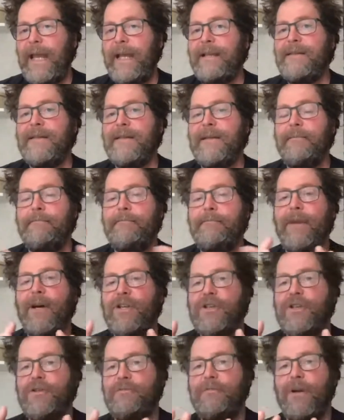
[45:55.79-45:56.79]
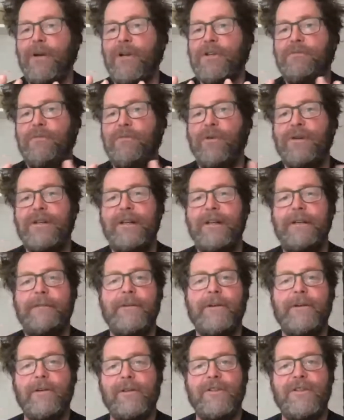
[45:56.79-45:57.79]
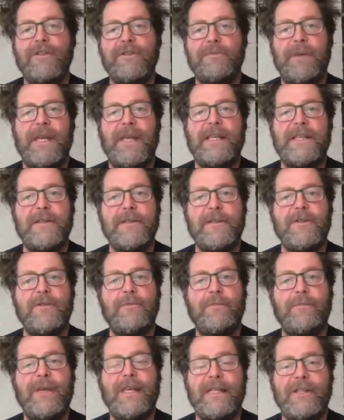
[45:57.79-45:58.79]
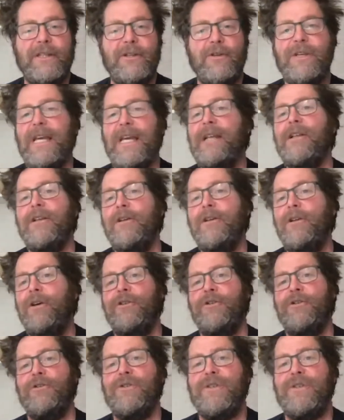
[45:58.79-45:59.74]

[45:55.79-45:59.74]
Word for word: it's a much much more difficult space to be in you cannot lock